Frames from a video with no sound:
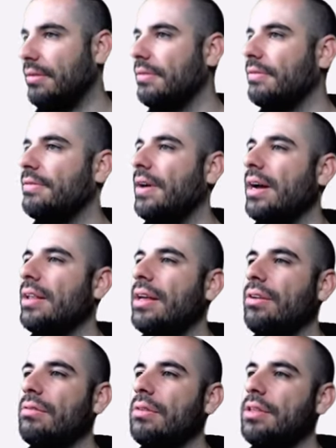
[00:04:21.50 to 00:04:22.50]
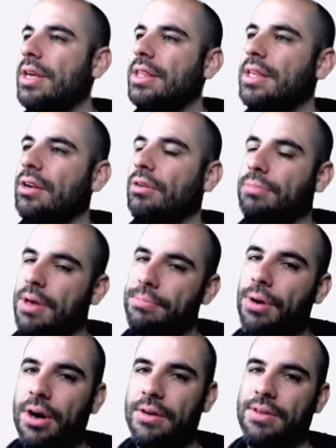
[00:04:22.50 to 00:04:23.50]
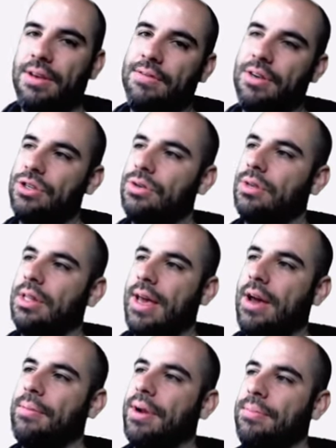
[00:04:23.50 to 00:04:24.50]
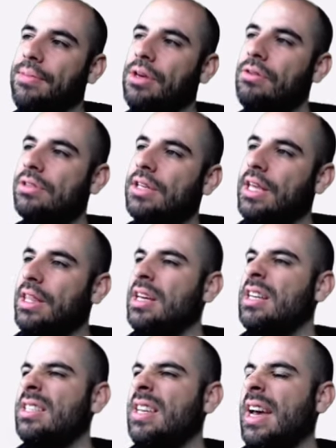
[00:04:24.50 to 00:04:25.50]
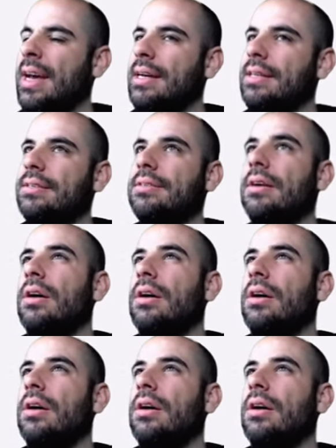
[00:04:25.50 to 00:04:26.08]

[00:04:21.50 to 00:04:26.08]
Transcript: file. I don't think that it'll be a part of the eventual layout, but I'm using this as